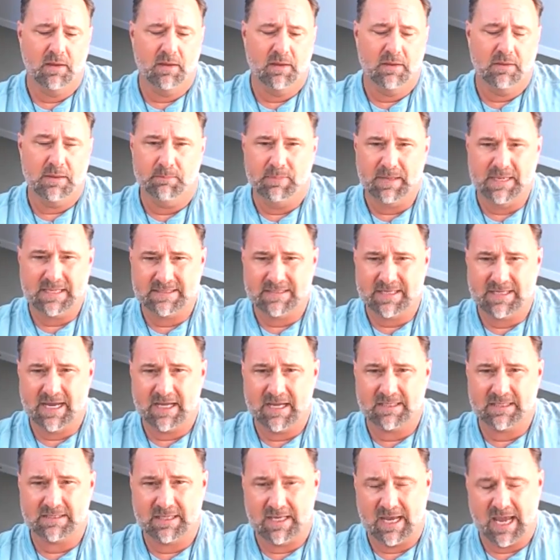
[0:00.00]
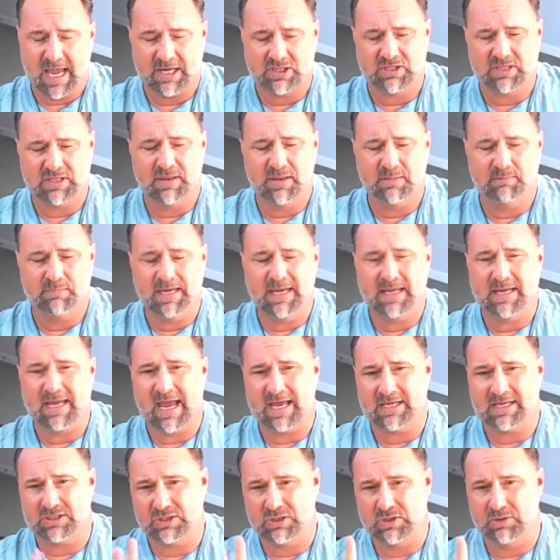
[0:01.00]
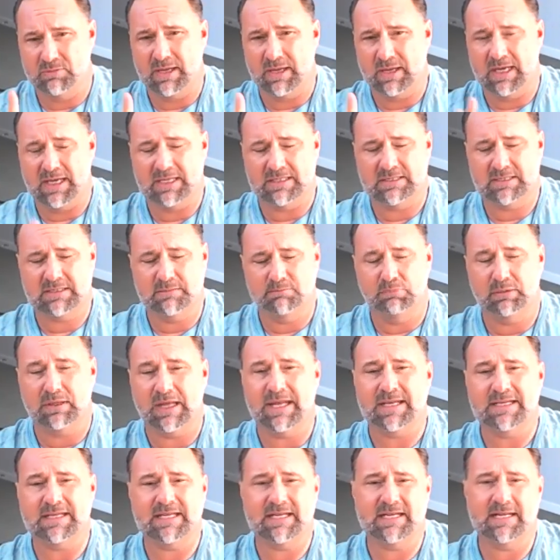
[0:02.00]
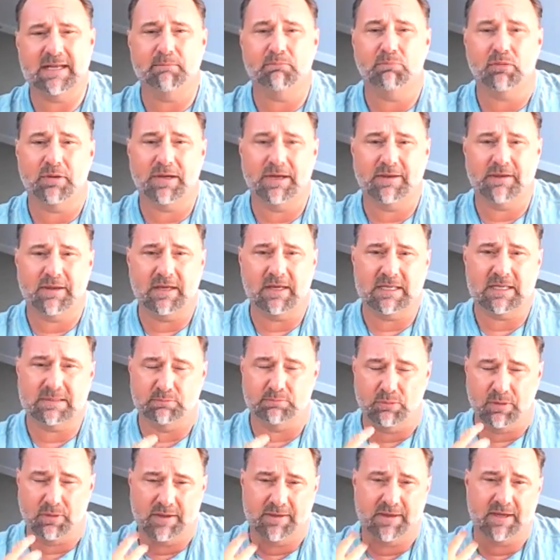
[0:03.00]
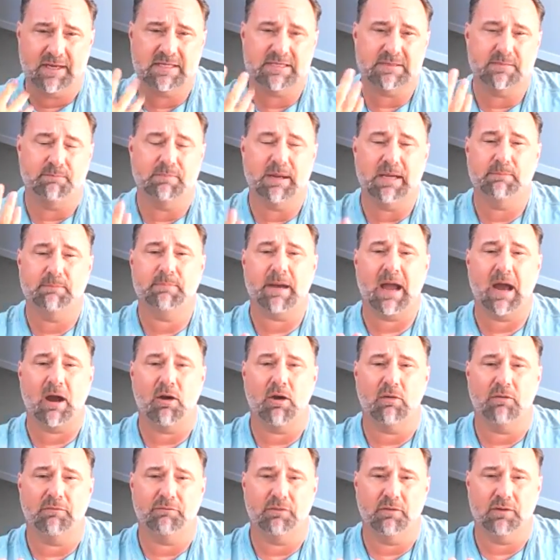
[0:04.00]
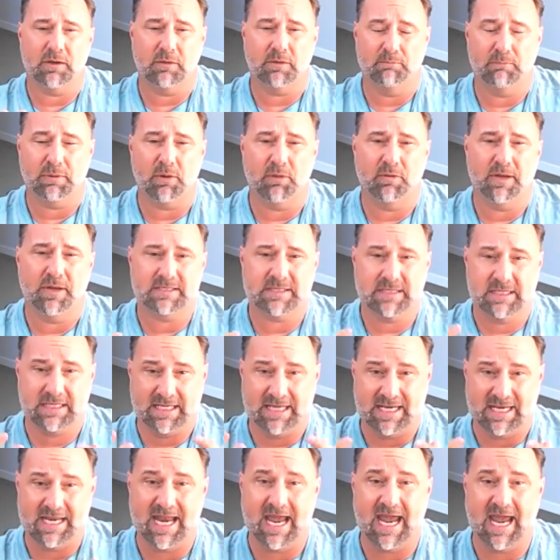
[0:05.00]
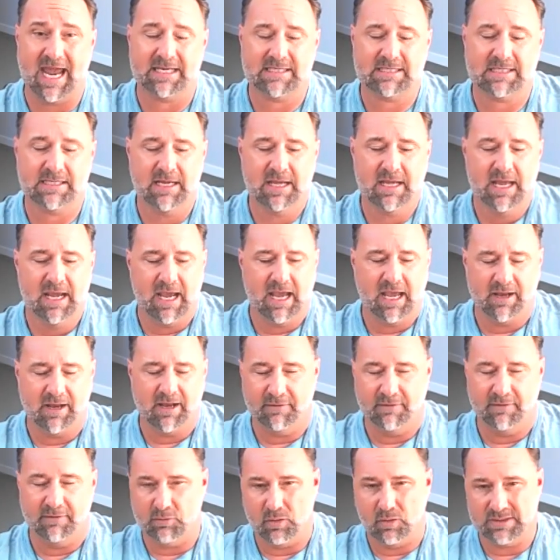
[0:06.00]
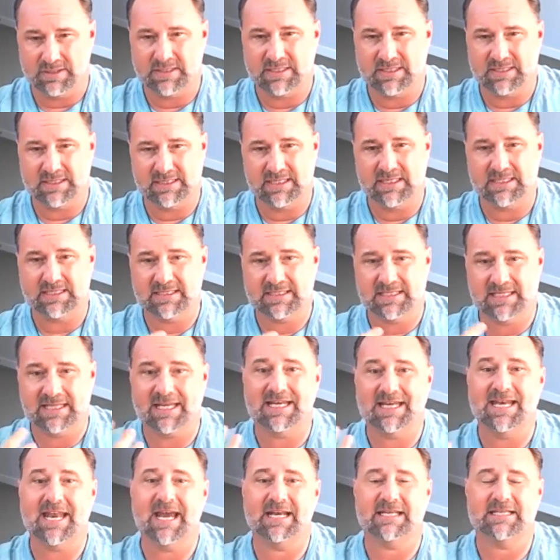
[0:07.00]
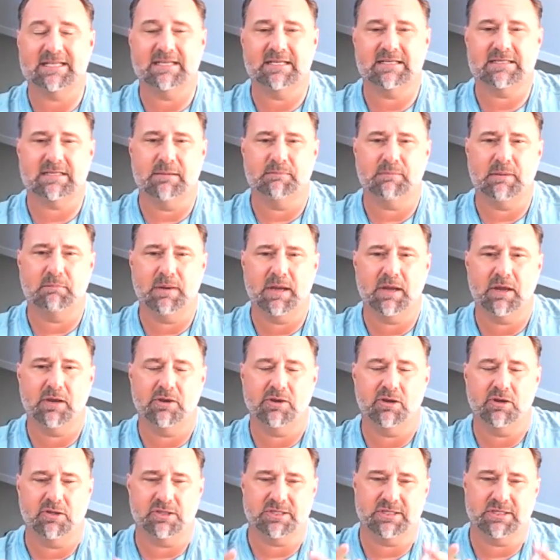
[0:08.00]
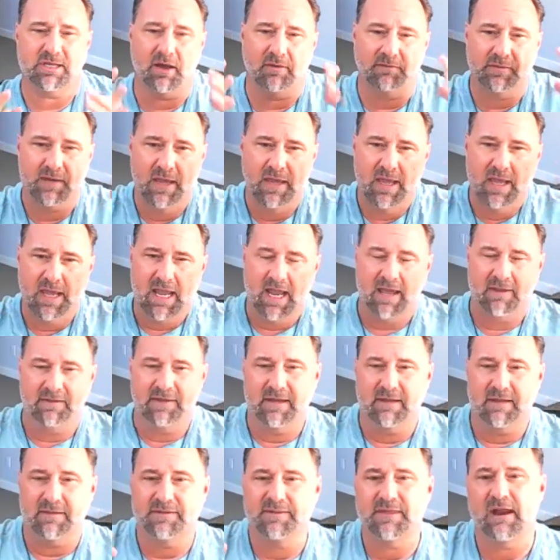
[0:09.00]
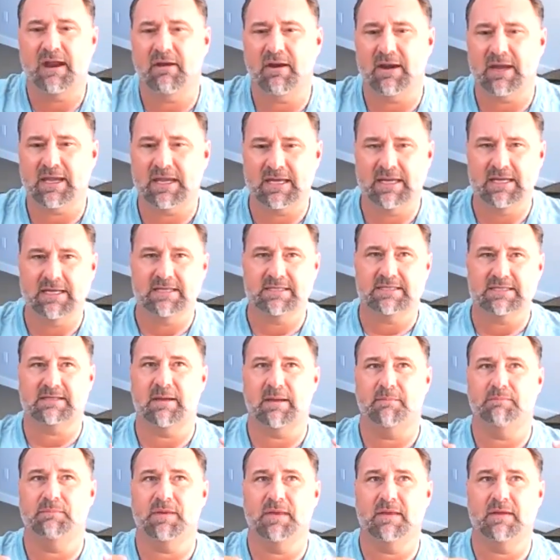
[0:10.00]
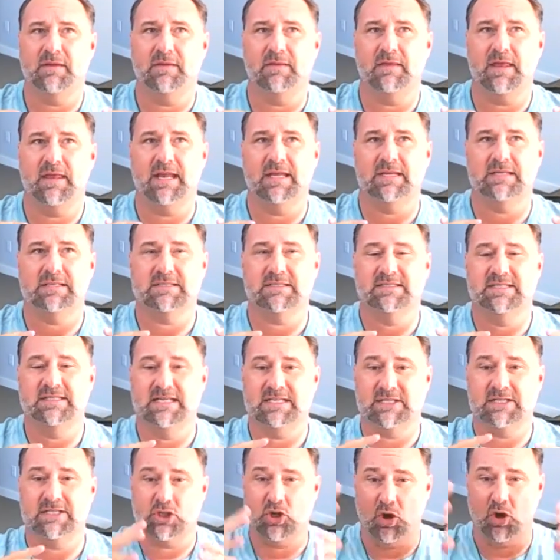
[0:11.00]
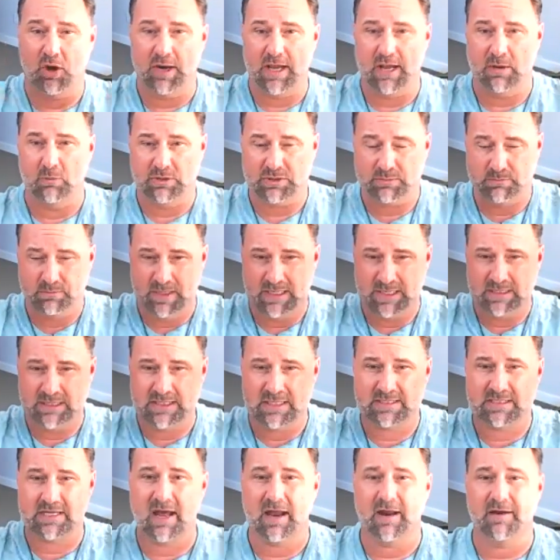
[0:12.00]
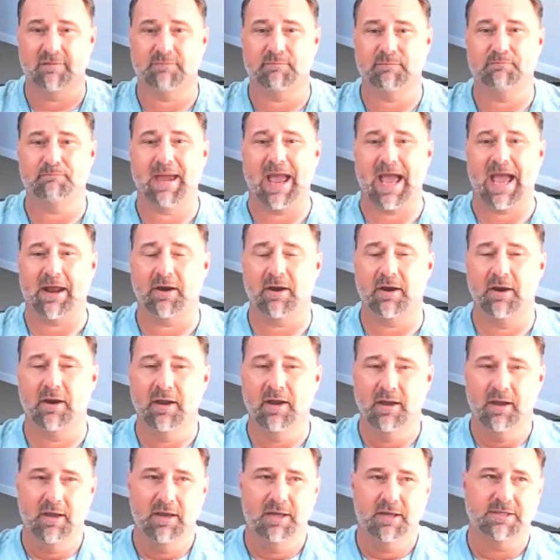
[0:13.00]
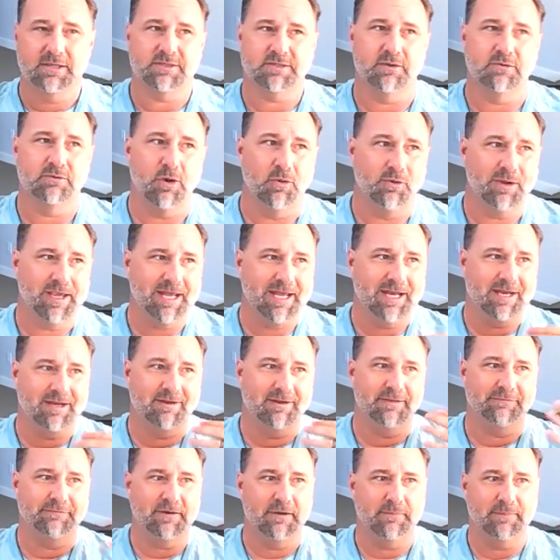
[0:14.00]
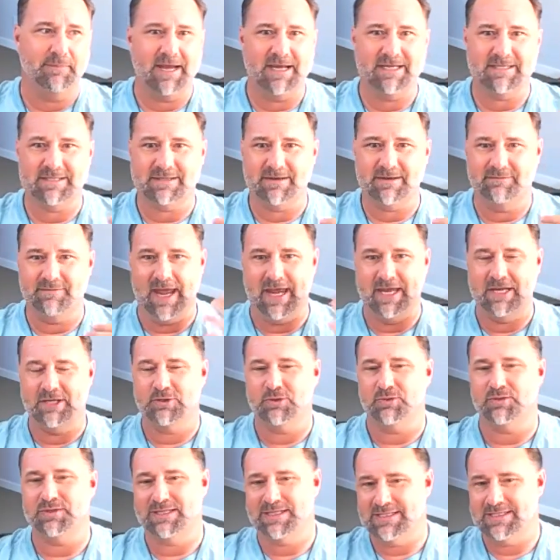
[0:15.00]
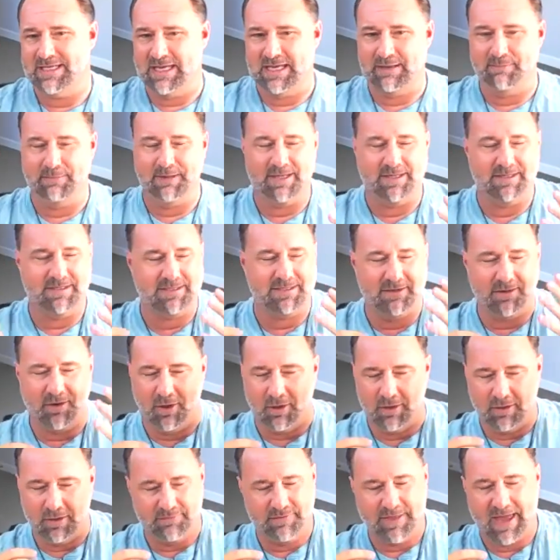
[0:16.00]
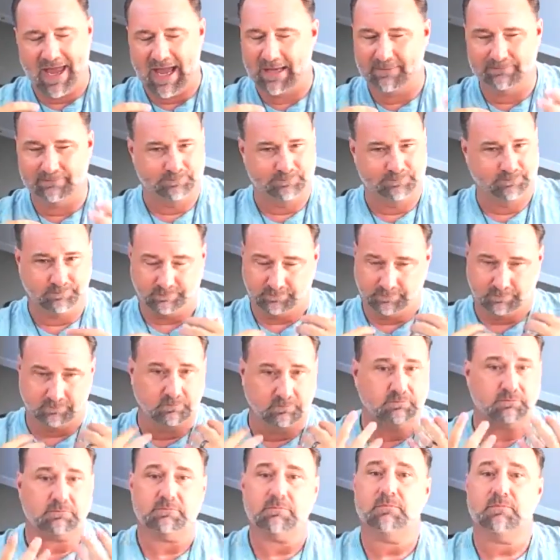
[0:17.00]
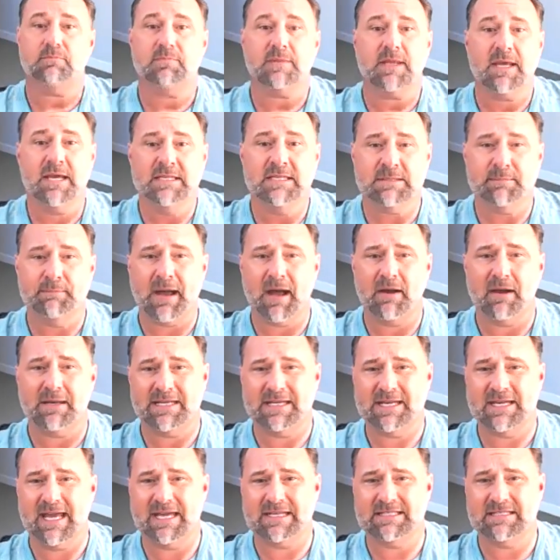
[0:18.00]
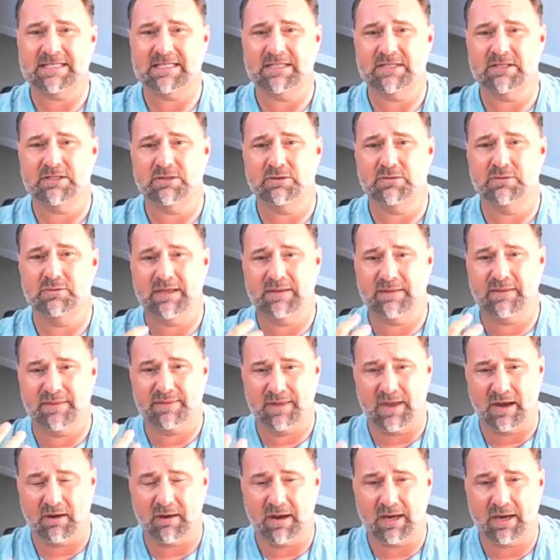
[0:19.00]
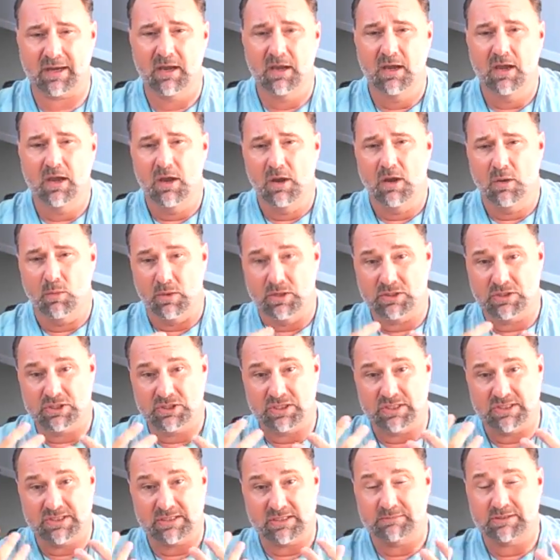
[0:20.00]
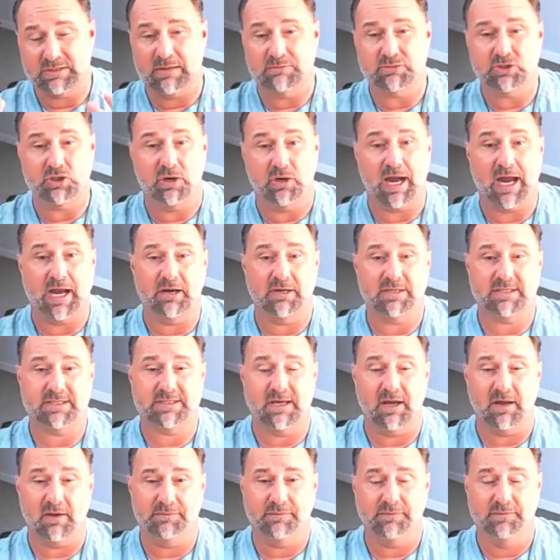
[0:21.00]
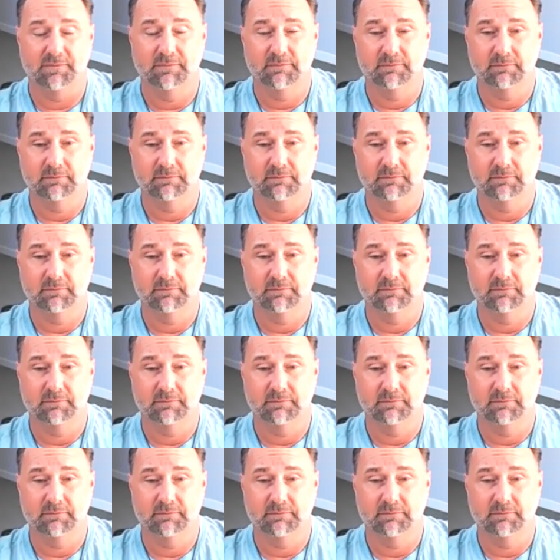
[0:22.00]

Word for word: The B stands actually the B has two meanings: blending and breathing, because breathing is a big, powerful component to connect. And of course, the C is connecting to something bigger than yourself. And the etheric is something that is discarnate, which means it's not of matter. So don't get into the fear based of angels and demons and all of that. It's about connecting to the etheric which is sometimes your higher self.